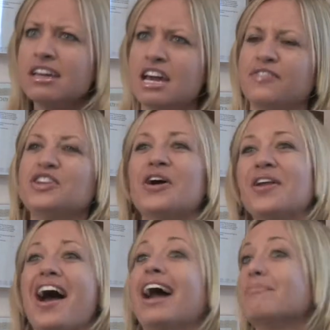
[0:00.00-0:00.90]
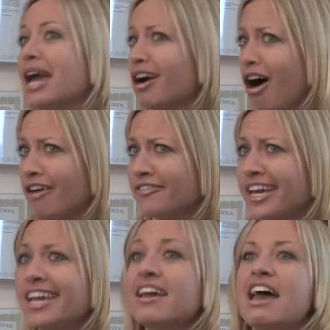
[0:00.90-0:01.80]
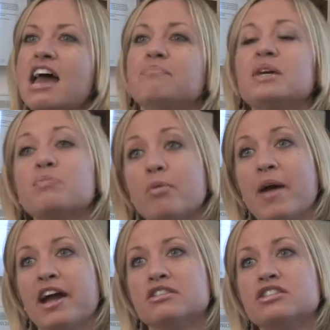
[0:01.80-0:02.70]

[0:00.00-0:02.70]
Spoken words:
if you don't know how to make coffee and be prepared